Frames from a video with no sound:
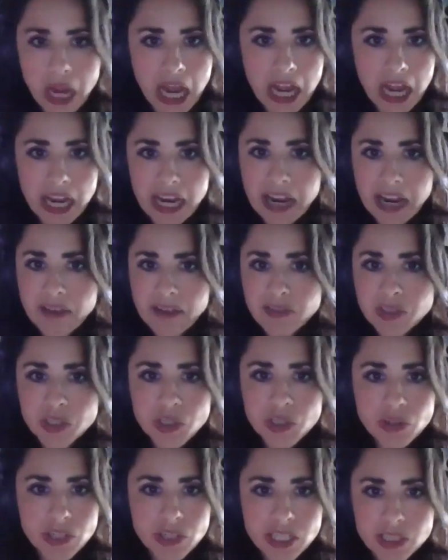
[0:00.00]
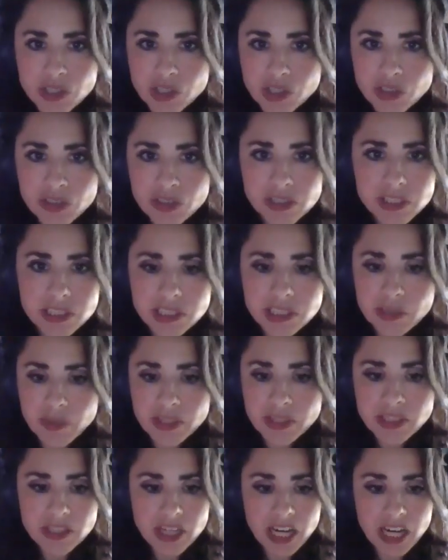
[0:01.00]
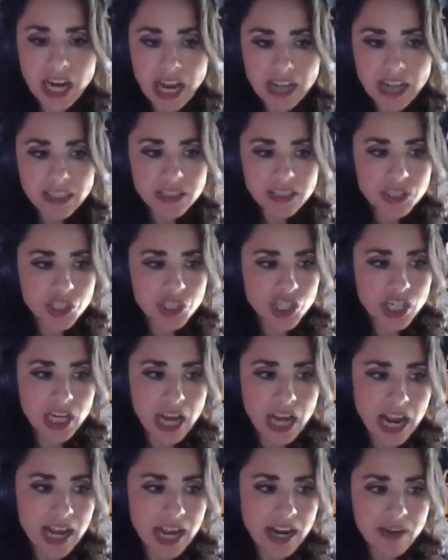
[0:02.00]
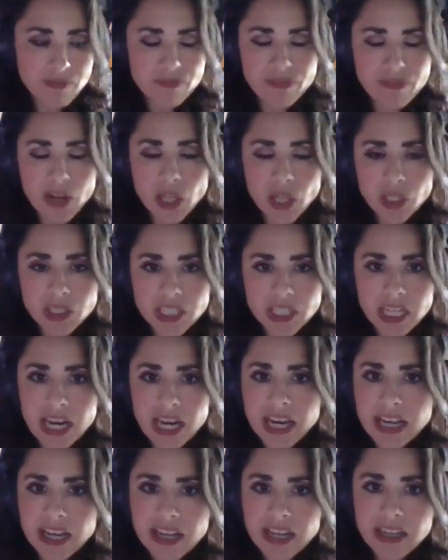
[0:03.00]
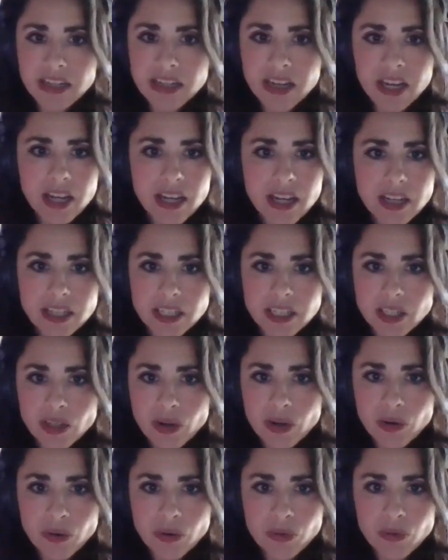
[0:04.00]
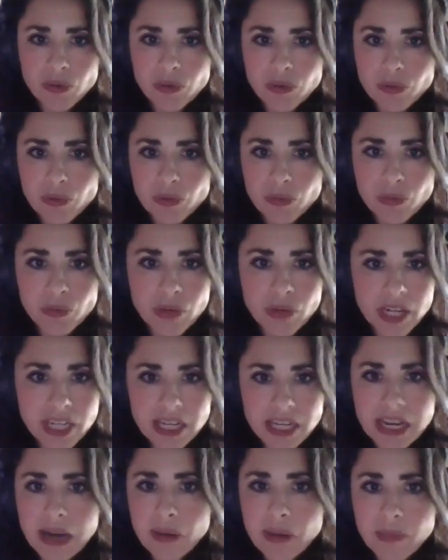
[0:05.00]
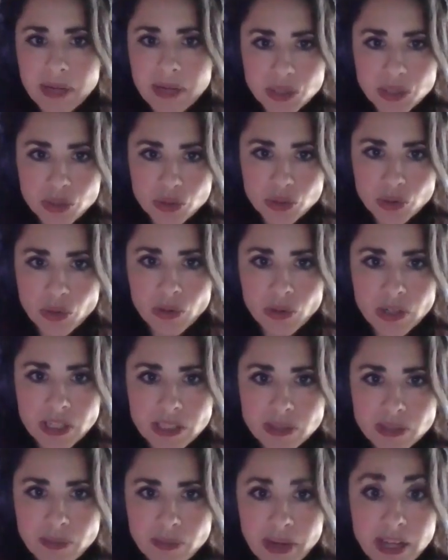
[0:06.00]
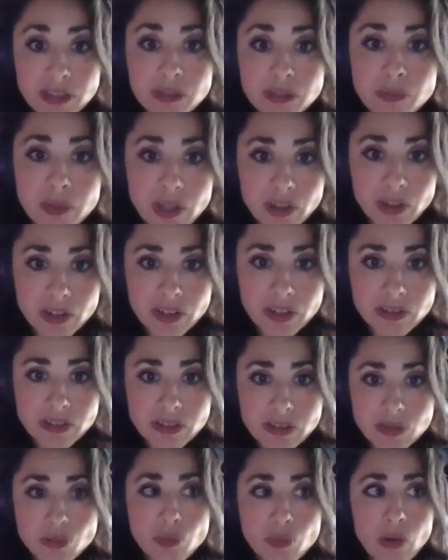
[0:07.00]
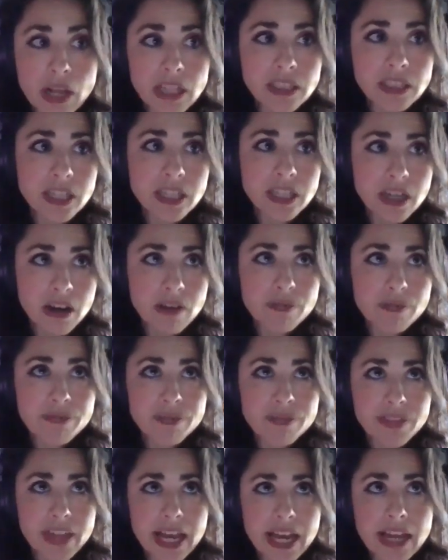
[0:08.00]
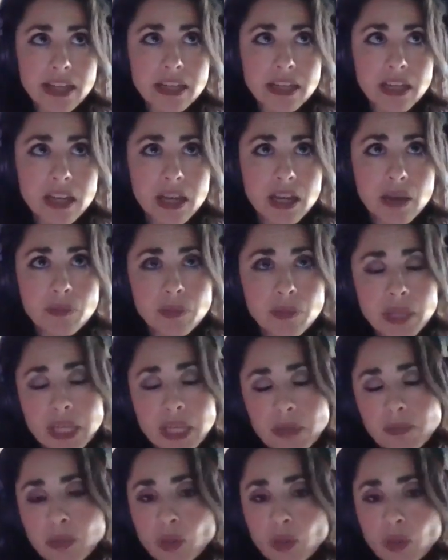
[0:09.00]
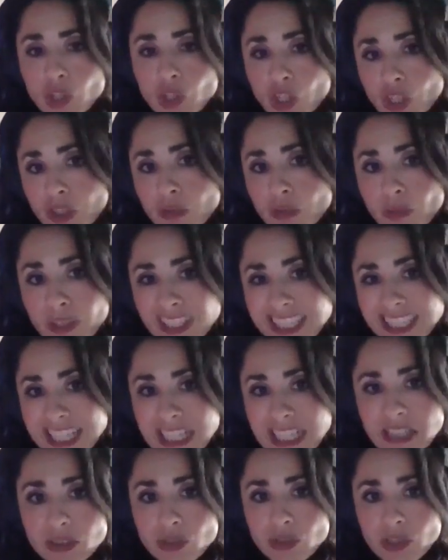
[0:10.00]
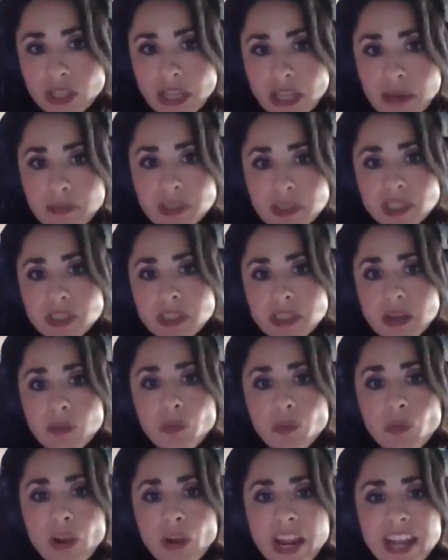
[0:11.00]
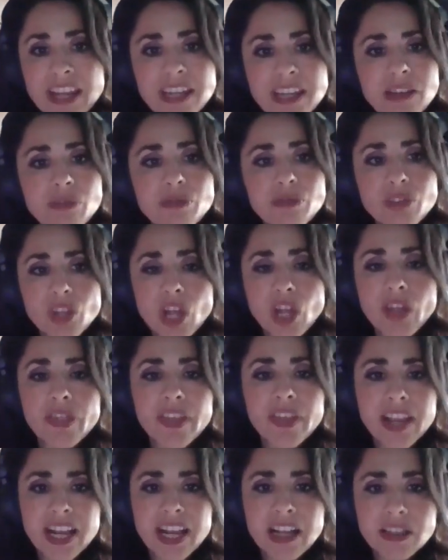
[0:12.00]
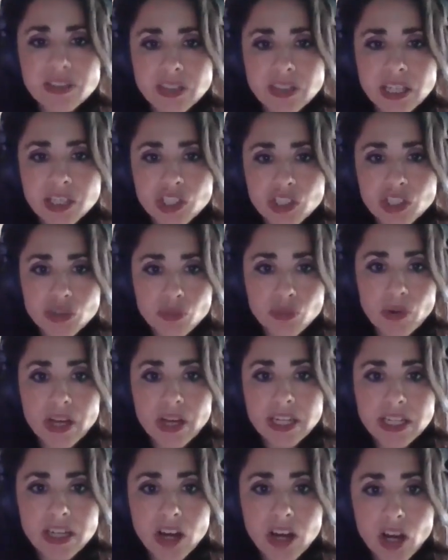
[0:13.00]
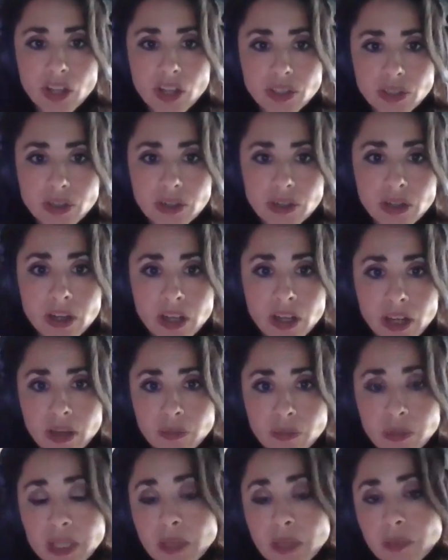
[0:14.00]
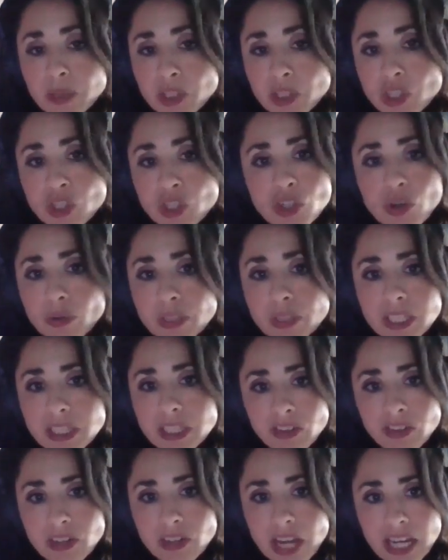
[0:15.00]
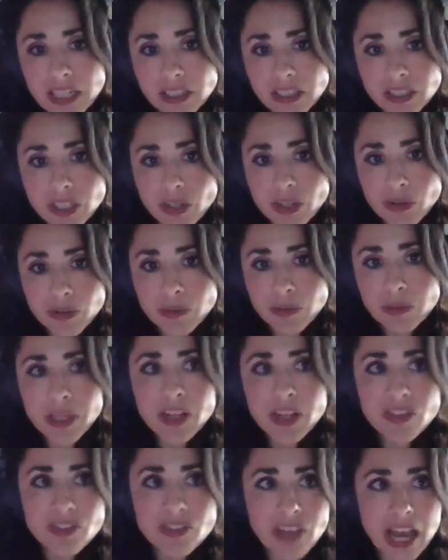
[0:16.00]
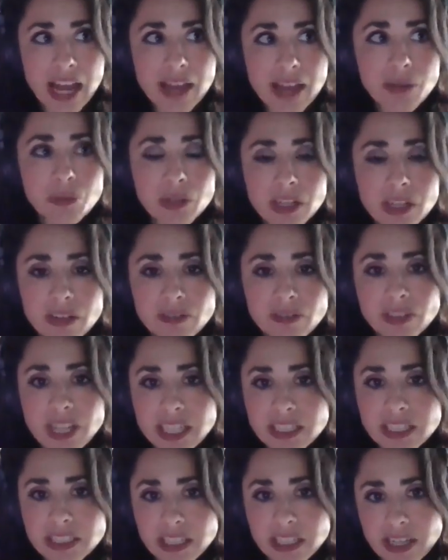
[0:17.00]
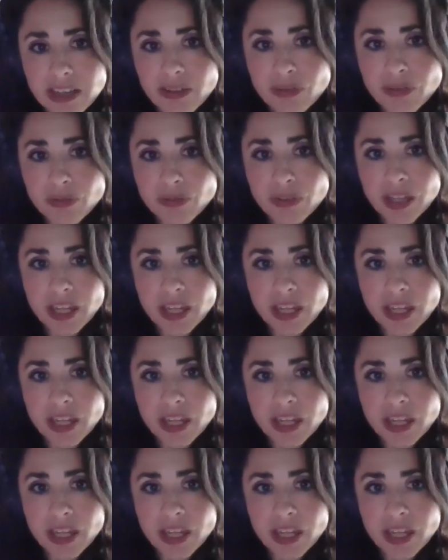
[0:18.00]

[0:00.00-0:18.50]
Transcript: I have a degree in journalism and psychology. I felt that I had, written out my stories, my experiences well enough that people could relate to them in some way. And if nothing else, I just wanted other people to know that they're not alone, because I would have liked to have